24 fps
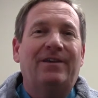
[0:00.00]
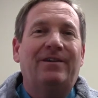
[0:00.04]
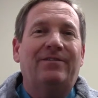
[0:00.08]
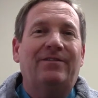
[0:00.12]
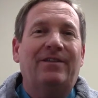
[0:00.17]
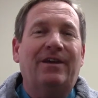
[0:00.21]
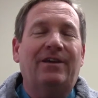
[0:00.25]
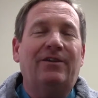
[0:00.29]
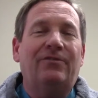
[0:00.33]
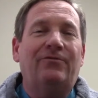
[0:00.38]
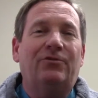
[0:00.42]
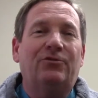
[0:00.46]

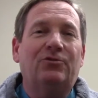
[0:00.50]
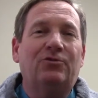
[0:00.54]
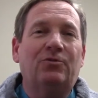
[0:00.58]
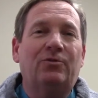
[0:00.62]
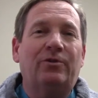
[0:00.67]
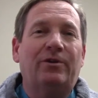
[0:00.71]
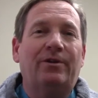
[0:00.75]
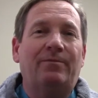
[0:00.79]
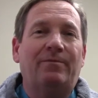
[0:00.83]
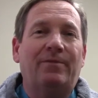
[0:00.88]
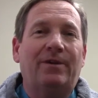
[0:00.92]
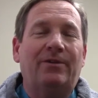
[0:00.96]
Thank you for
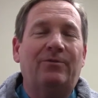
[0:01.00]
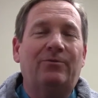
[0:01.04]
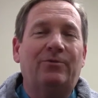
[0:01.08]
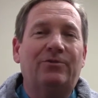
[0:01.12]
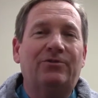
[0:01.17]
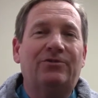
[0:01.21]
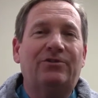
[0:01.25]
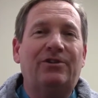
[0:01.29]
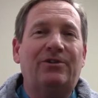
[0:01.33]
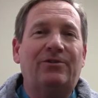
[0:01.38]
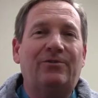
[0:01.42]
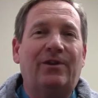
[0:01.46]
joining me. We'll
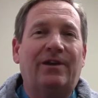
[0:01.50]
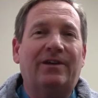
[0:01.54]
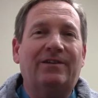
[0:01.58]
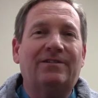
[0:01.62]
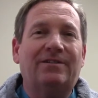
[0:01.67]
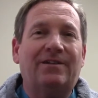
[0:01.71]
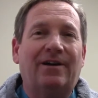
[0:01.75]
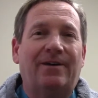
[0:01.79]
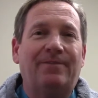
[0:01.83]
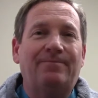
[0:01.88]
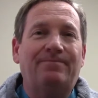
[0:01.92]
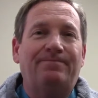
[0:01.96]
see you next
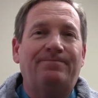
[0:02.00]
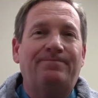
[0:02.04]
time.